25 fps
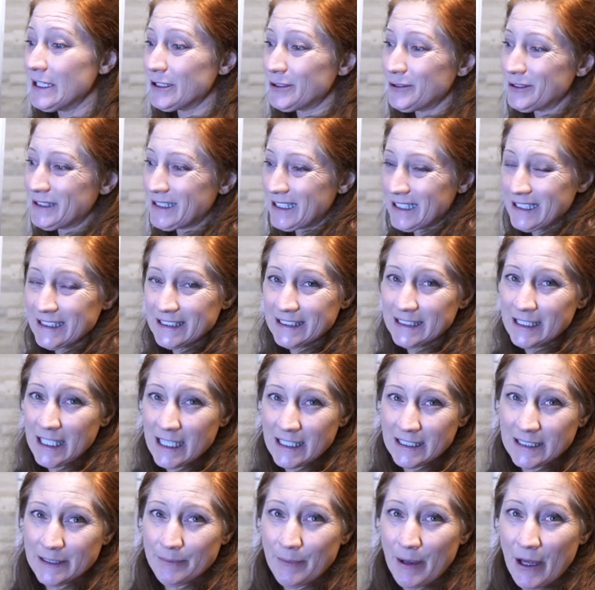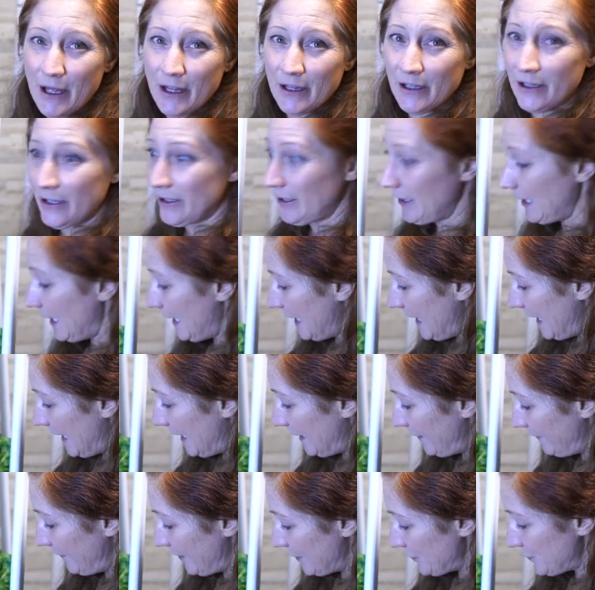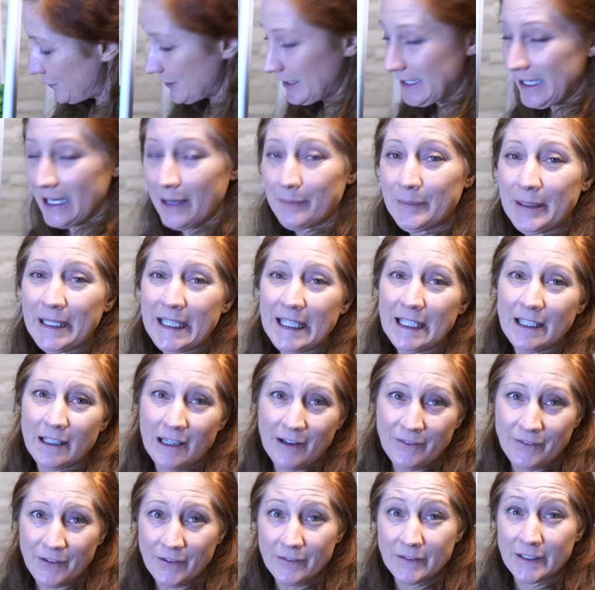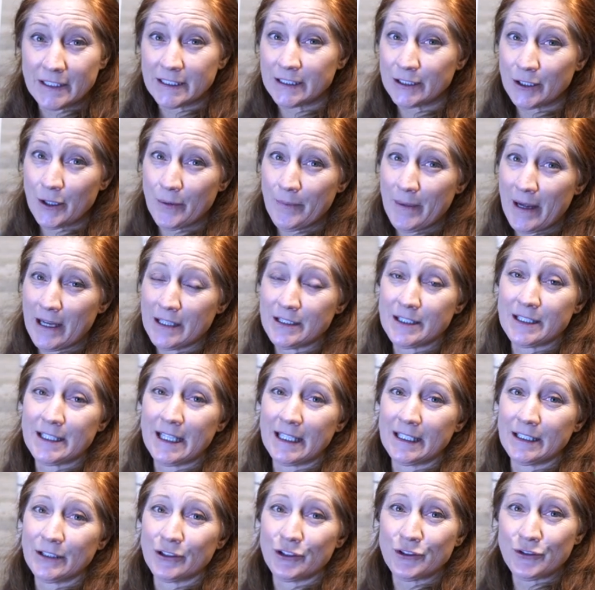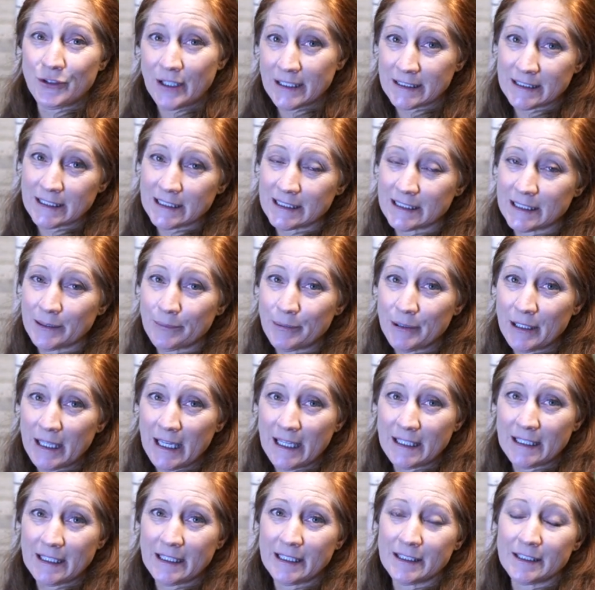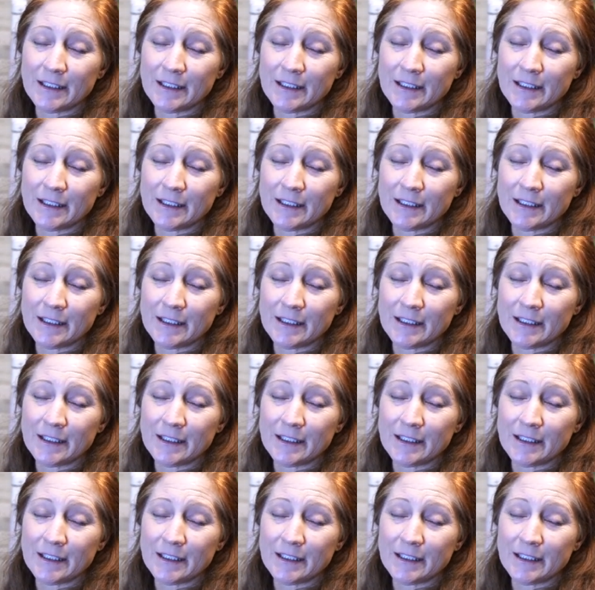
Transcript: So it's gonna stay smaller and eventually I'm gonna eat off of it so much that it stresses the plant and